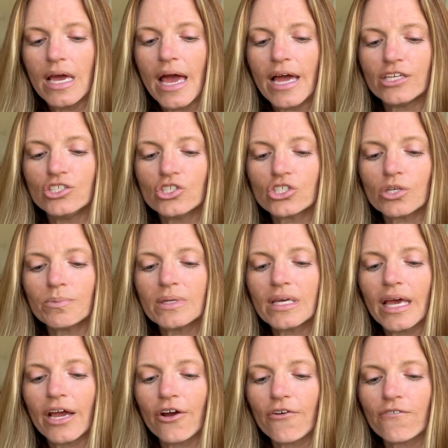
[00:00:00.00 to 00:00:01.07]
and you shall be
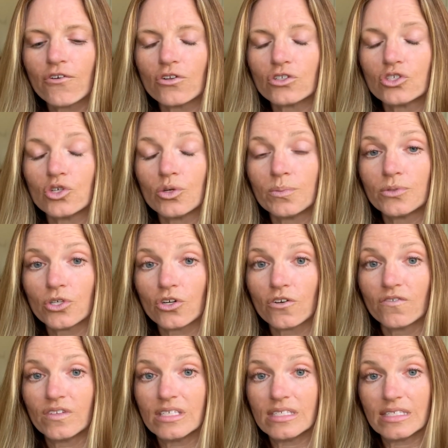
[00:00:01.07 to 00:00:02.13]
careful to
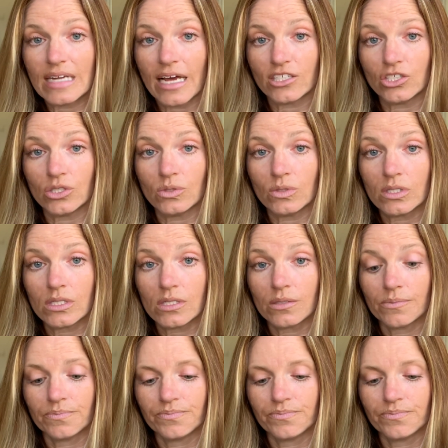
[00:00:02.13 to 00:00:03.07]
observe these statutes.